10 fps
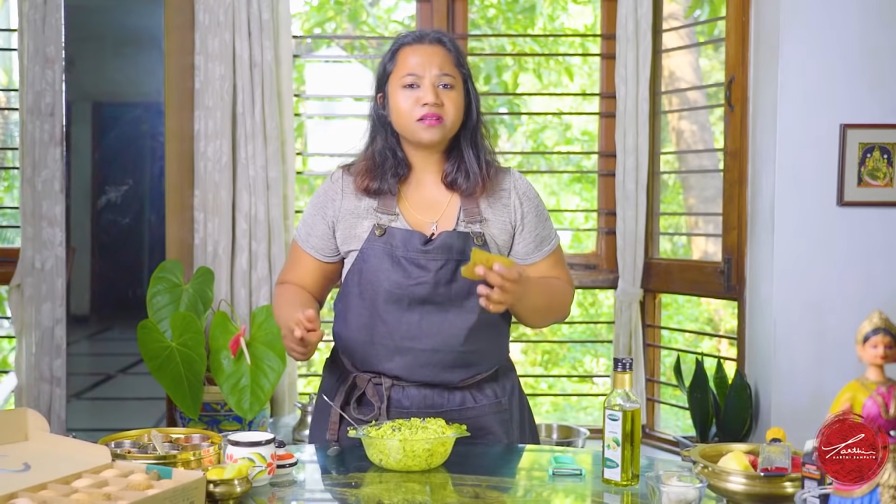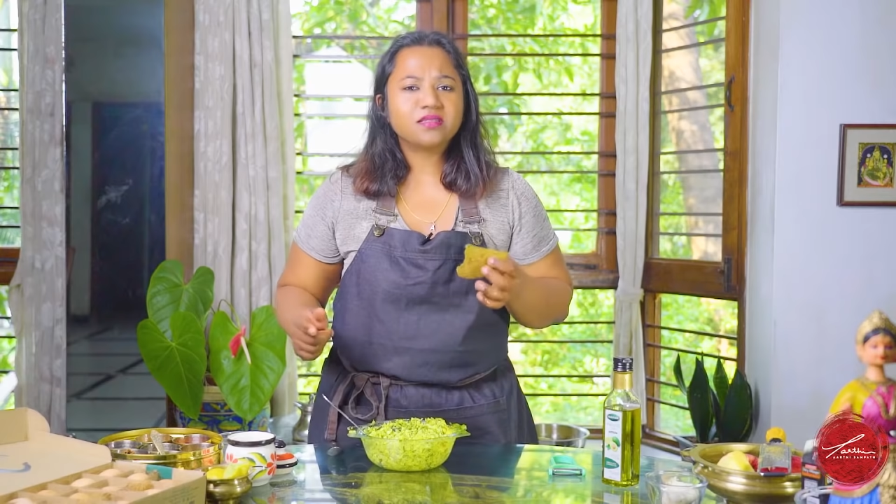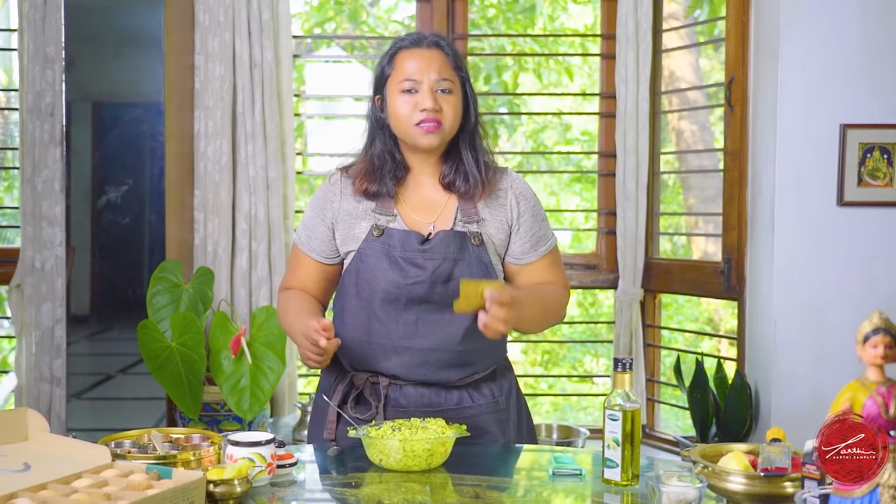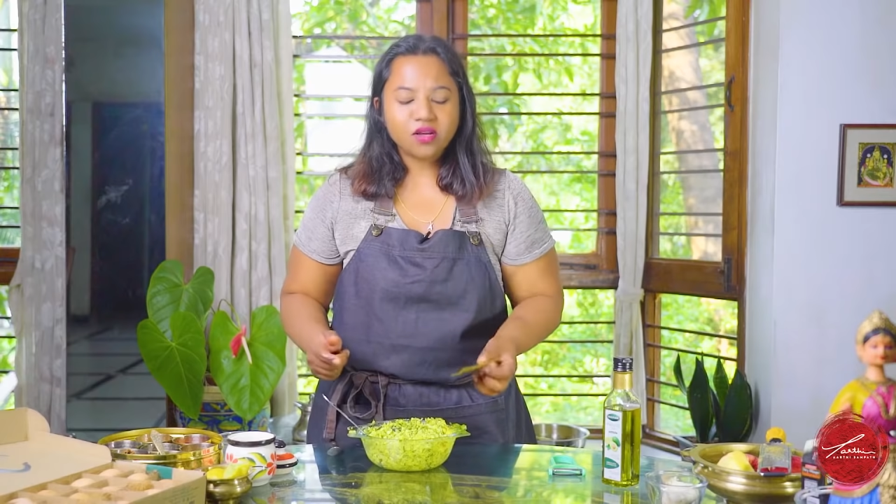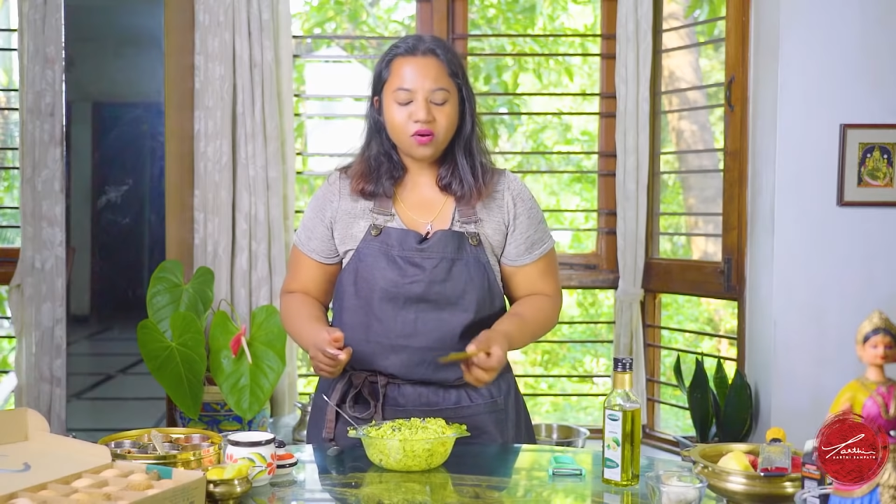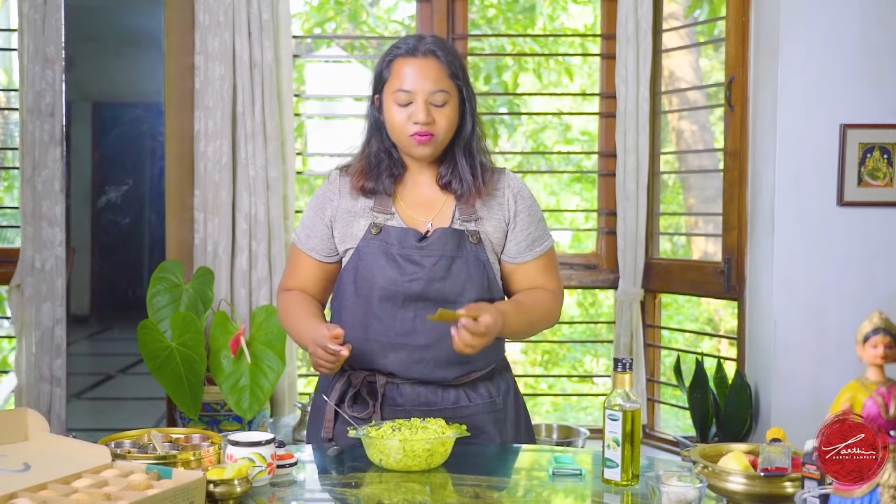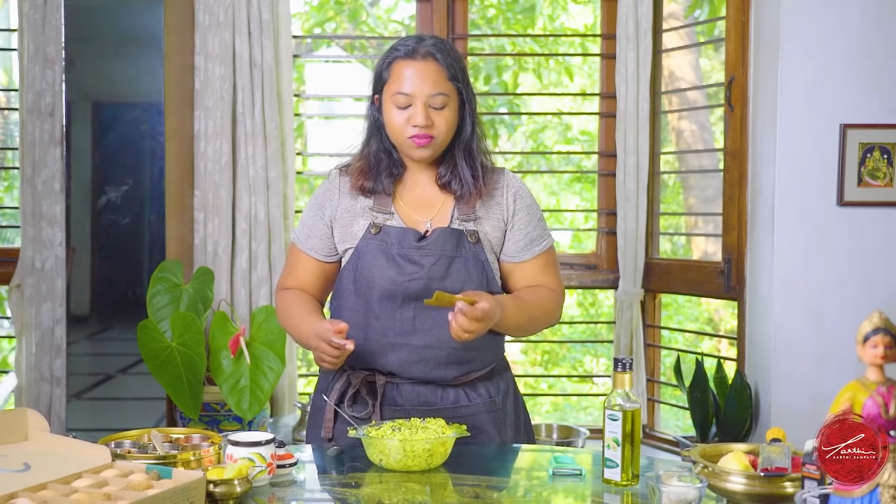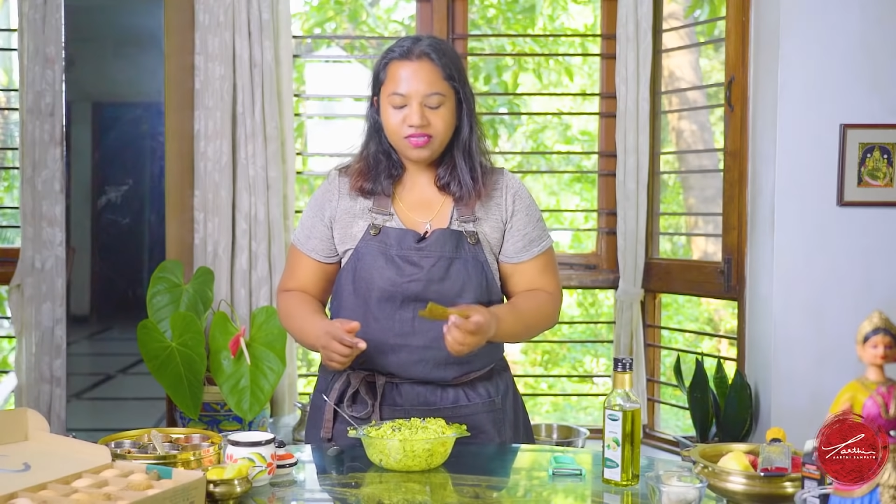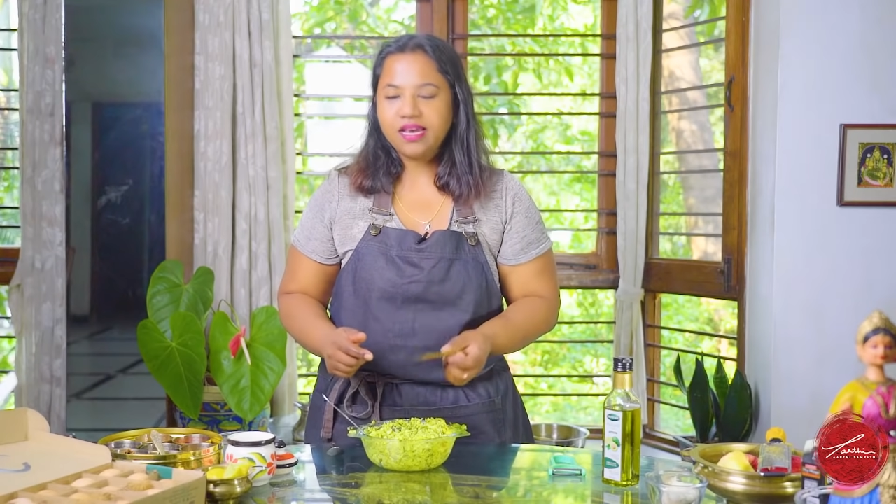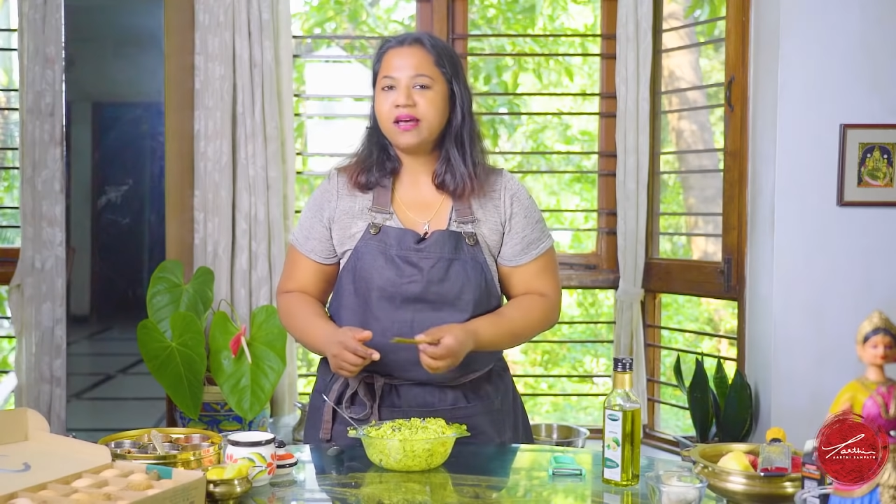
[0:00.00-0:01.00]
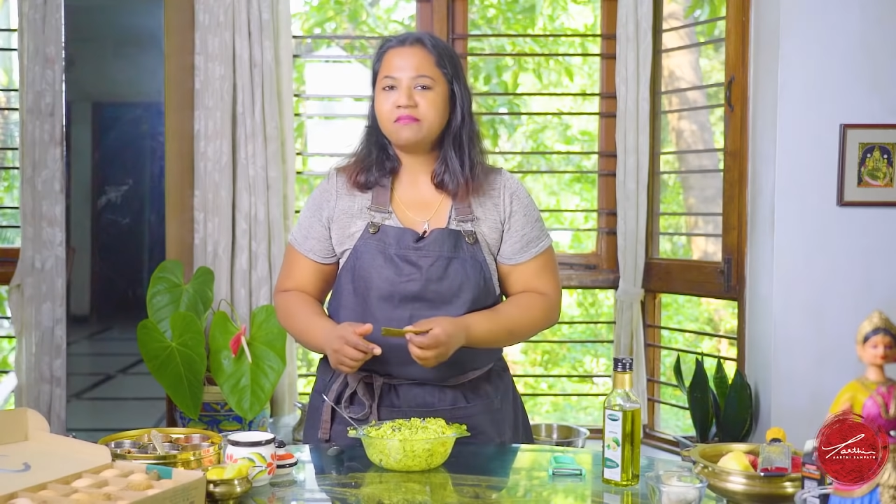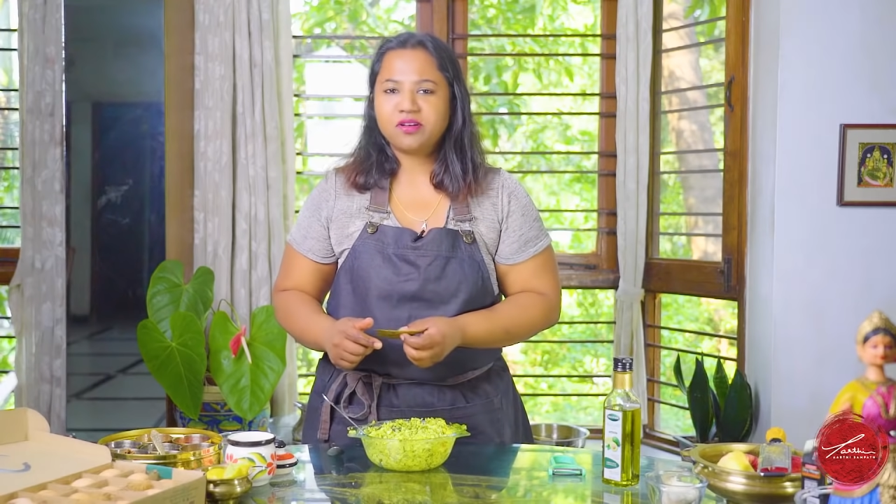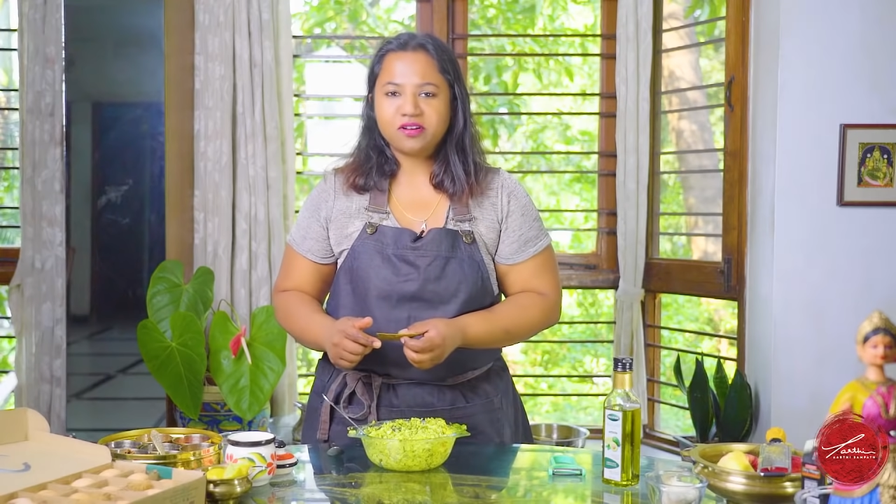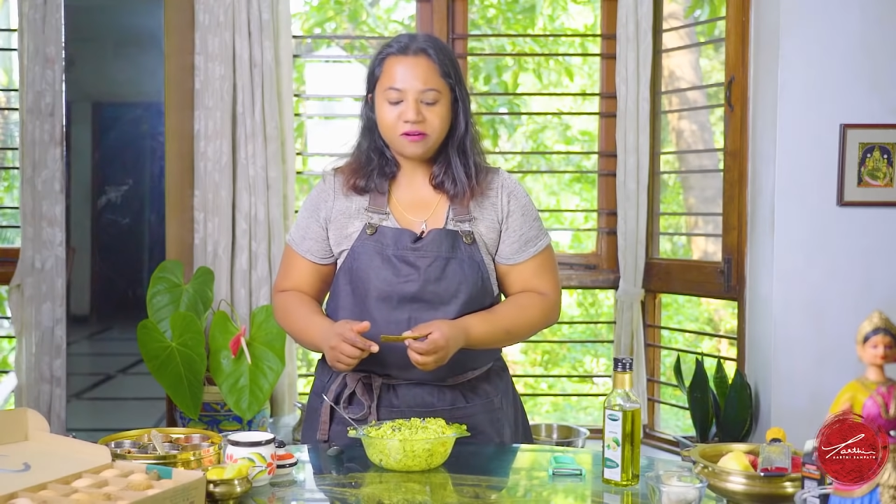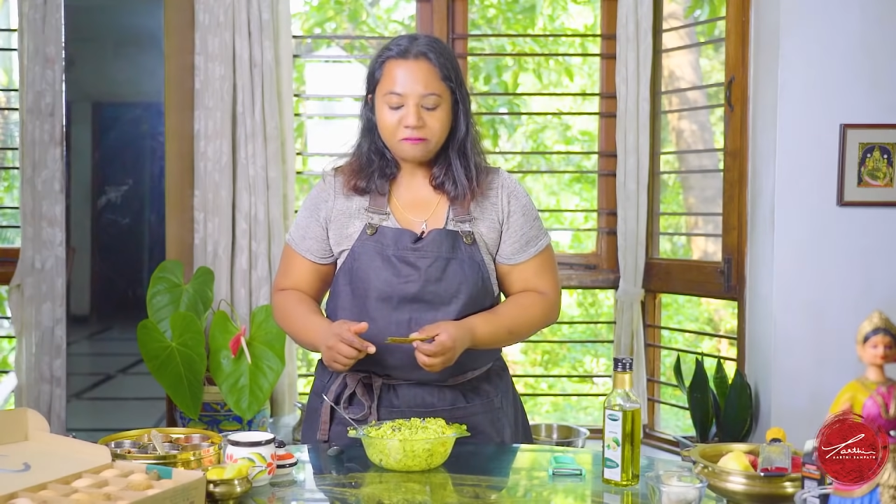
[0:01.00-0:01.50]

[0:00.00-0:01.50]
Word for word: so damn good.